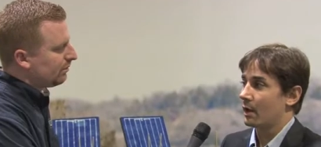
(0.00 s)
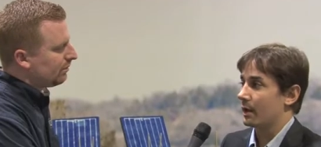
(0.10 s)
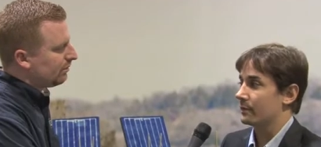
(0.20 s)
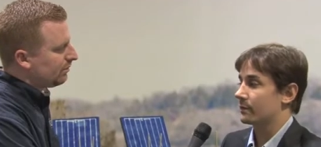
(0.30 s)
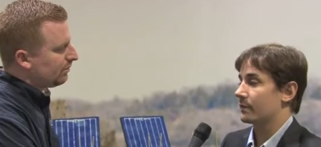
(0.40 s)

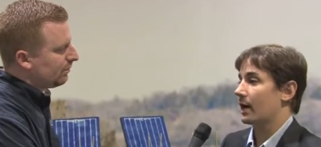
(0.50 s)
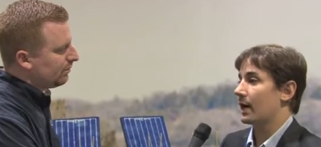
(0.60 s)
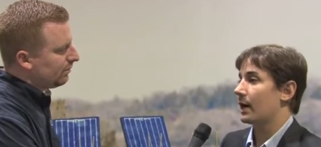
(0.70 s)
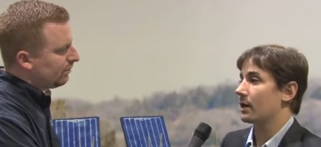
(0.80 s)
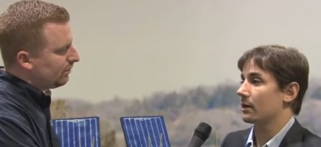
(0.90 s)
Speaker 1: It's
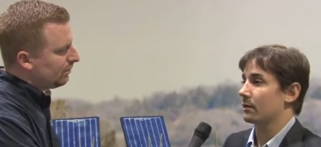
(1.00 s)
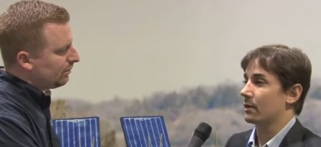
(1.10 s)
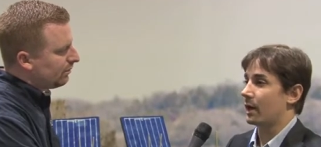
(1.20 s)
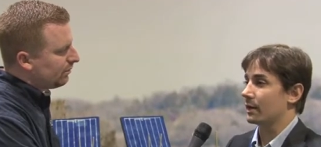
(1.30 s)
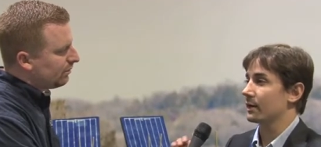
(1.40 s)
uh,
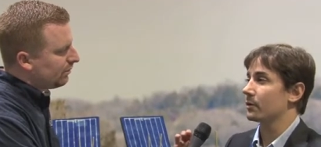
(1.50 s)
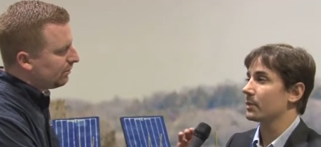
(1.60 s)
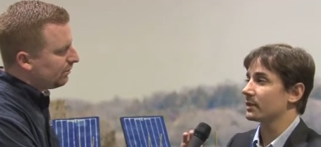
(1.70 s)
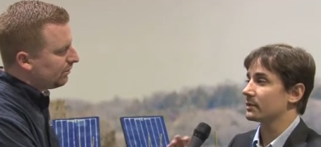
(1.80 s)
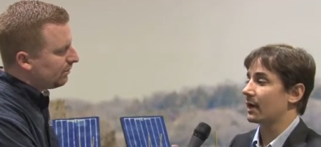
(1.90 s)
a little
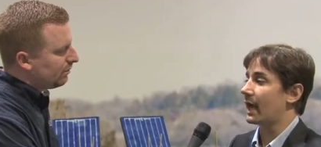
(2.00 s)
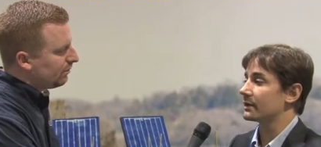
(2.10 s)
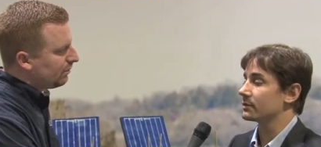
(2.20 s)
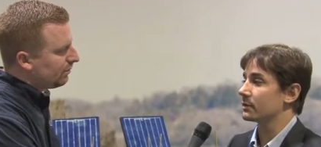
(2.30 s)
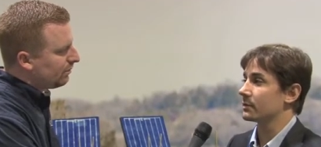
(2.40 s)
bit
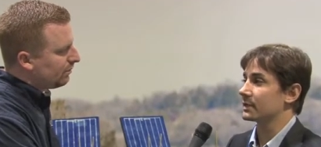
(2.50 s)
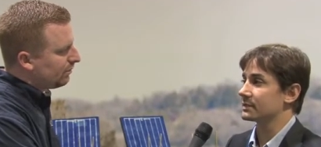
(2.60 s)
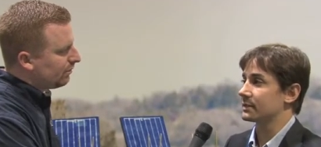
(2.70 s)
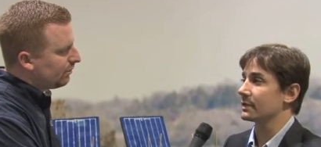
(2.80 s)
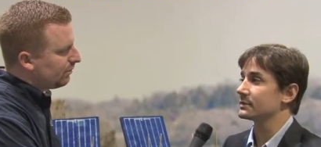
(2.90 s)
less on
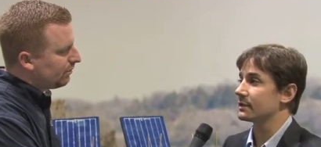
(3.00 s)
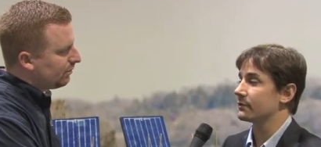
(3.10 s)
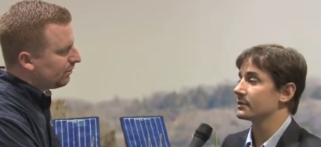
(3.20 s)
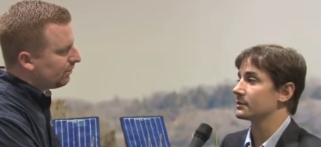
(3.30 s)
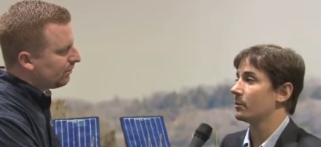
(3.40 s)
extensive.
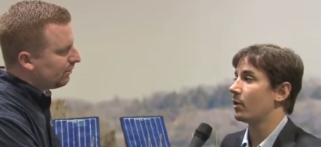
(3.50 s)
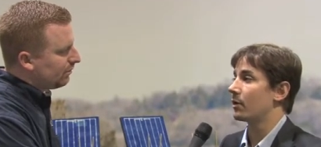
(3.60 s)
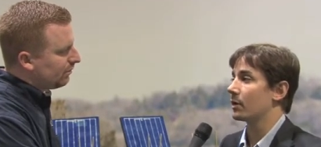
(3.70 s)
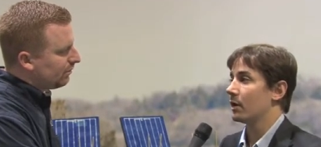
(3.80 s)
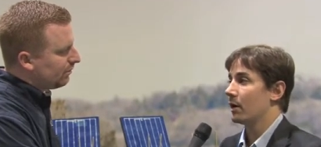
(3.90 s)
It's
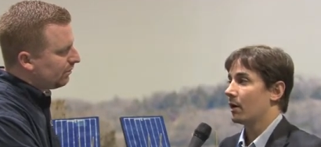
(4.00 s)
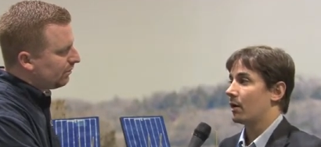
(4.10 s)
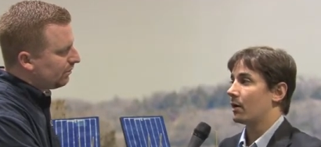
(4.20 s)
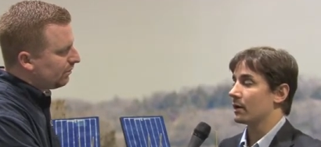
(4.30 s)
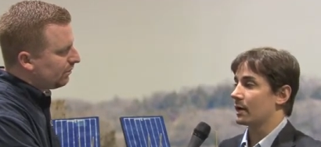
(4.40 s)
more
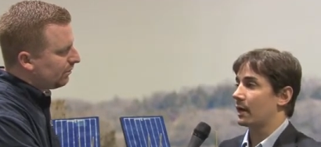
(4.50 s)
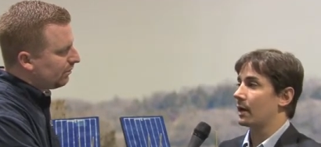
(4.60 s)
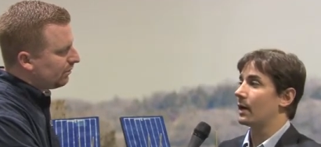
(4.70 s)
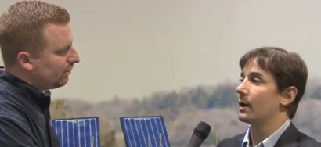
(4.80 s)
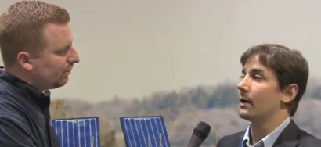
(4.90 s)
on
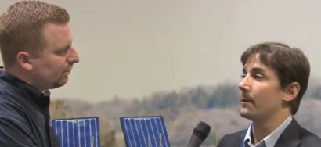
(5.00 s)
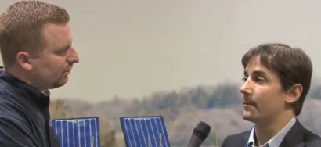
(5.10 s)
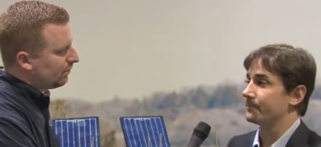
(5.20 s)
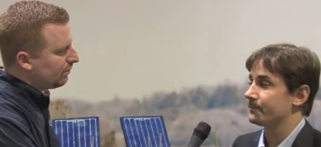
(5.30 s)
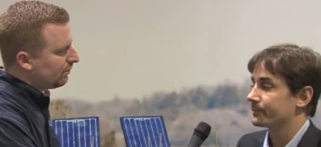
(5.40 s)
uh,
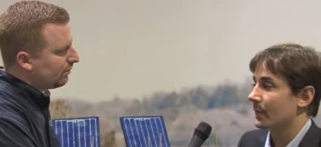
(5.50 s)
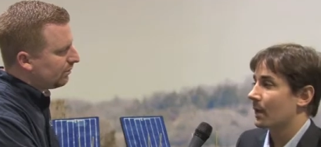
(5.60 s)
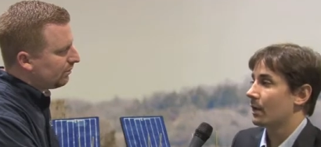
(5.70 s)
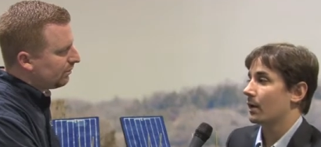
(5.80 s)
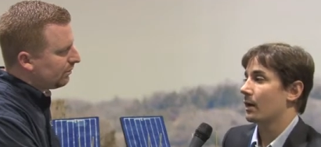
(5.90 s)

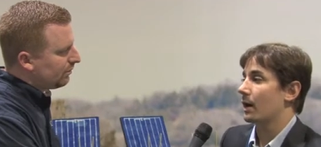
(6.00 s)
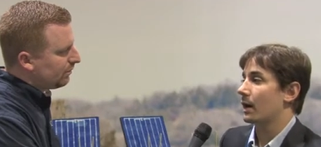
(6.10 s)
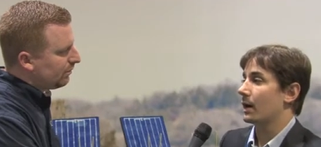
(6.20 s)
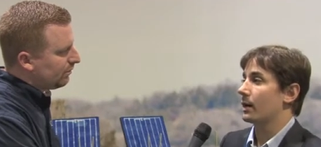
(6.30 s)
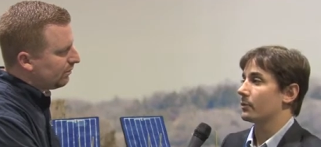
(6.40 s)

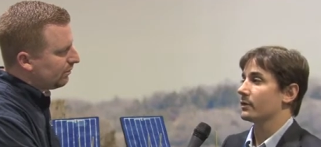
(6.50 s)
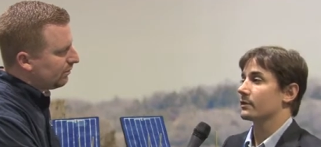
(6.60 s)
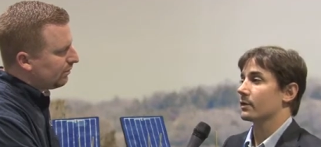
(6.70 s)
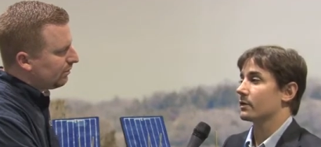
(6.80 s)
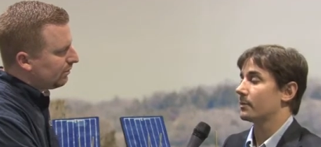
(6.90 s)

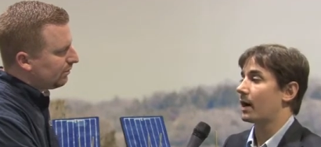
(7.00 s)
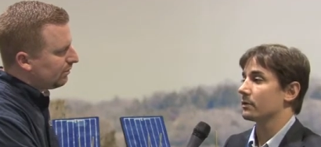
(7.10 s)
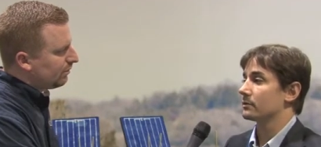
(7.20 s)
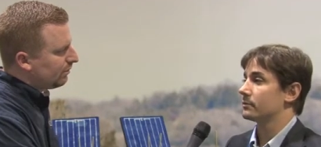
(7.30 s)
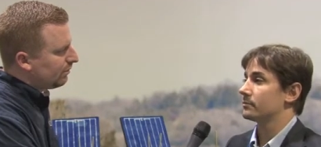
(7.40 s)
research uh,
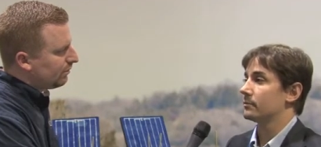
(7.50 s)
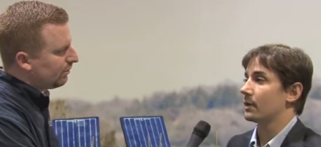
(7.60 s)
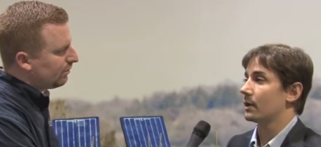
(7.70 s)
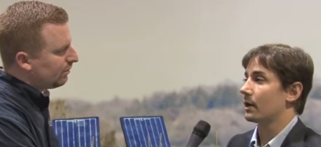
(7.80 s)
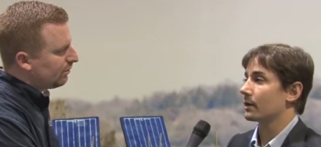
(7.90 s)
about
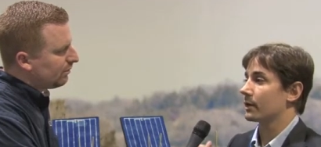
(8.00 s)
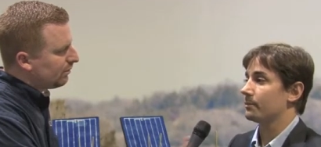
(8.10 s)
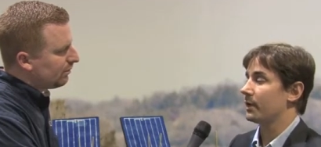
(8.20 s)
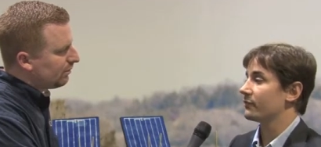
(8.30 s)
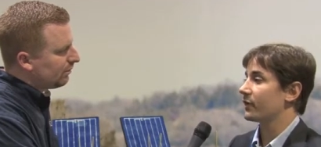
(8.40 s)

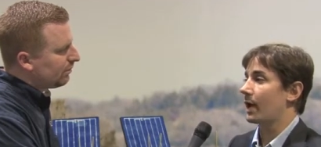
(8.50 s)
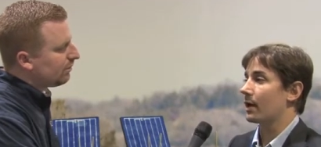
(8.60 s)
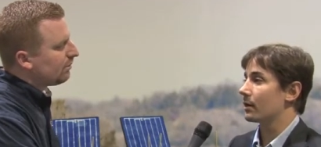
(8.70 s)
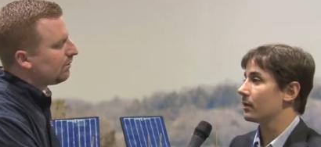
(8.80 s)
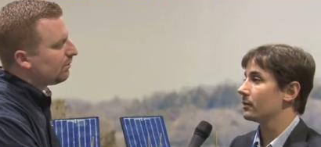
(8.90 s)
beef
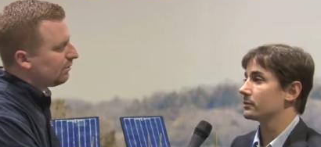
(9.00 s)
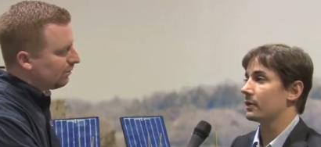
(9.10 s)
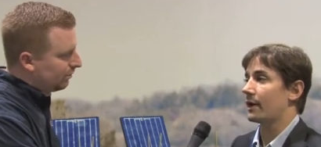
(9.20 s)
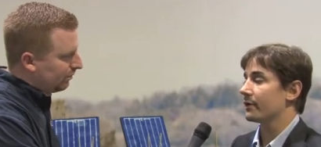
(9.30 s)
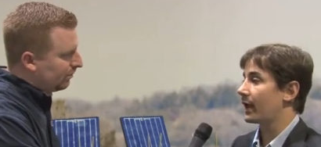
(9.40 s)
cattle,
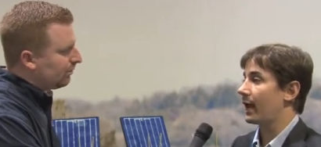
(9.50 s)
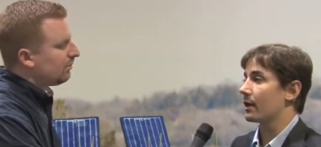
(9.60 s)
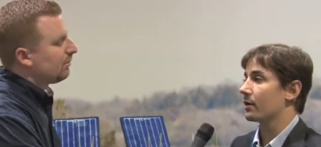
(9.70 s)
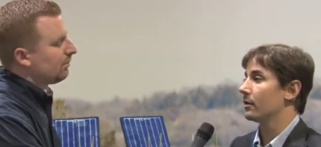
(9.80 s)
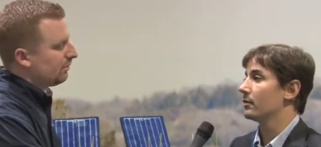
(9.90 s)
dairy
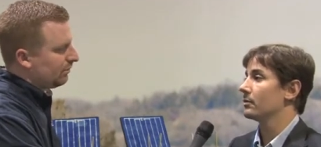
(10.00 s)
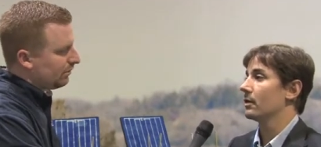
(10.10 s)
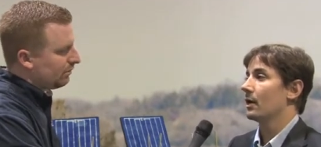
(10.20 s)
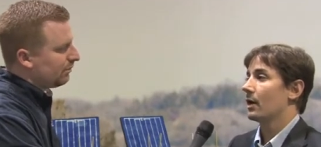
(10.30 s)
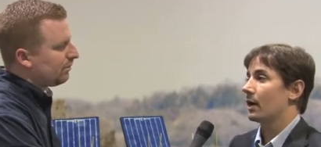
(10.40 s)
cattle,
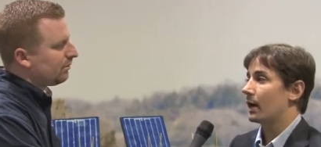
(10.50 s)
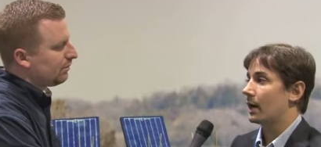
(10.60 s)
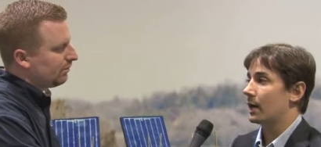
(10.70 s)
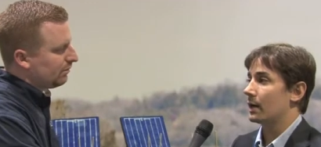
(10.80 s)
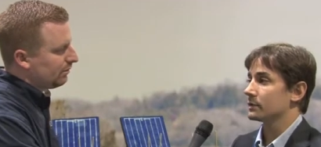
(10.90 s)

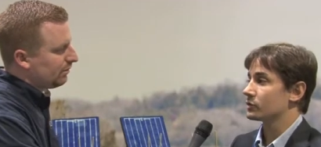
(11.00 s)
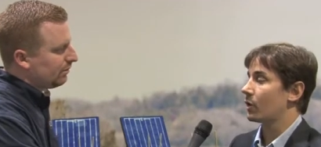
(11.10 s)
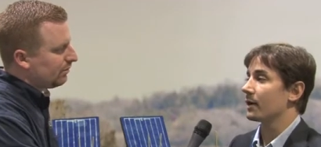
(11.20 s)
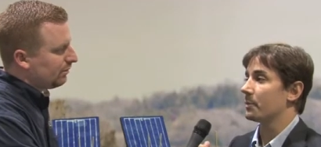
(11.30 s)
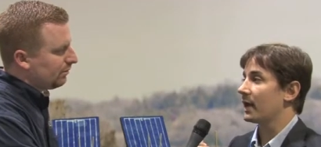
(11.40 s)
uh,
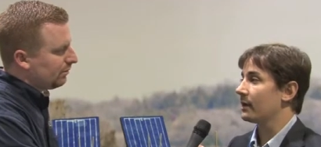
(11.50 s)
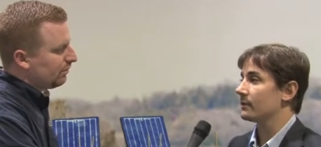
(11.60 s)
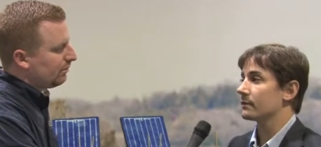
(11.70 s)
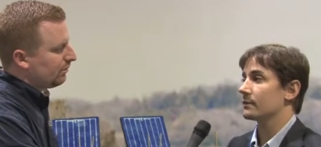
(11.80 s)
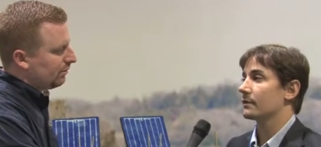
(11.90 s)

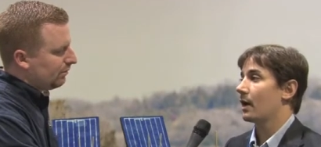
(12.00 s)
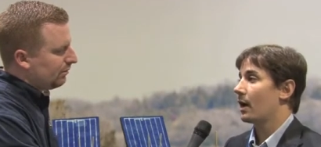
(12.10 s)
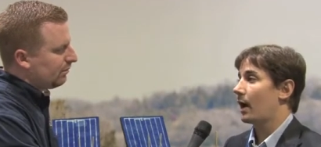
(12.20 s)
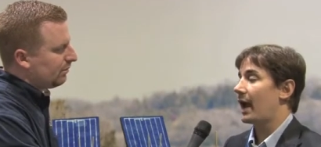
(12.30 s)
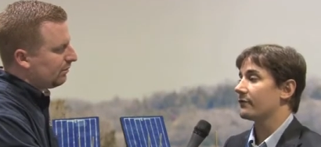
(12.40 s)
soybeans,
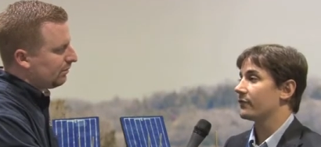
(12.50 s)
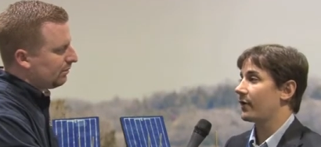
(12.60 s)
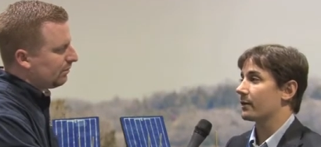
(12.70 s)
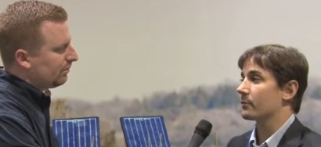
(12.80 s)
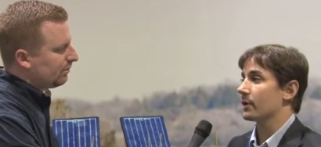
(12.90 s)

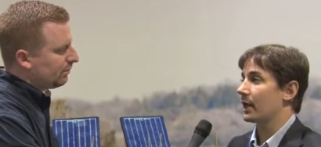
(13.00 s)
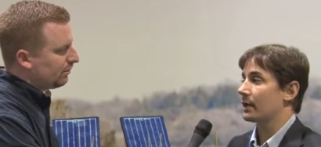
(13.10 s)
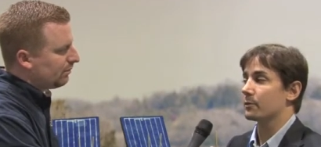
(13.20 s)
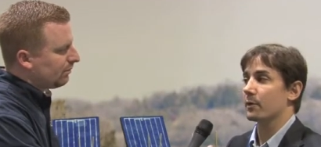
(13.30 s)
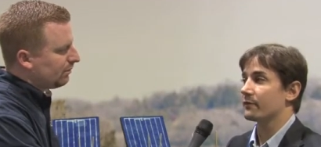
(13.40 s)
everything
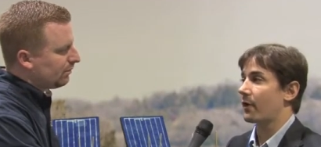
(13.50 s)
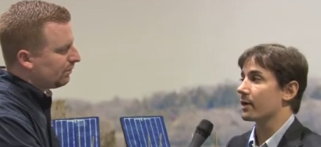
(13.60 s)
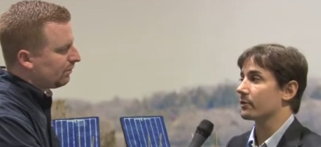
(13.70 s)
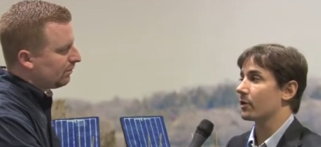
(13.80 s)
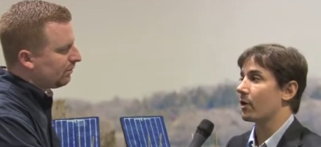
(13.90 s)
related with
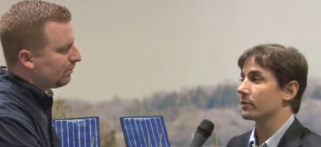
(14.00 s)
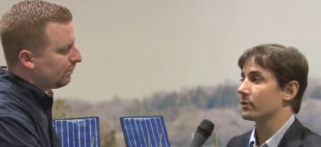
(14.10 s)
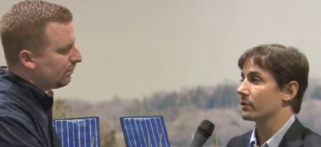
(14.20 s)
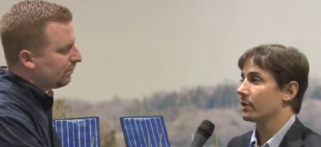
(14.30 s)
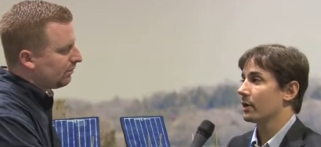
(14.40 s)

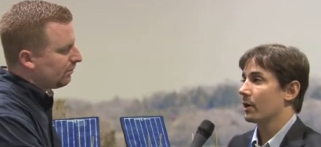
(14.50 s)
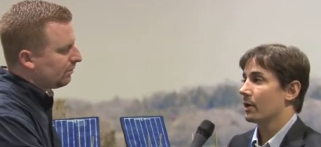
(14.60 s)
agriculture.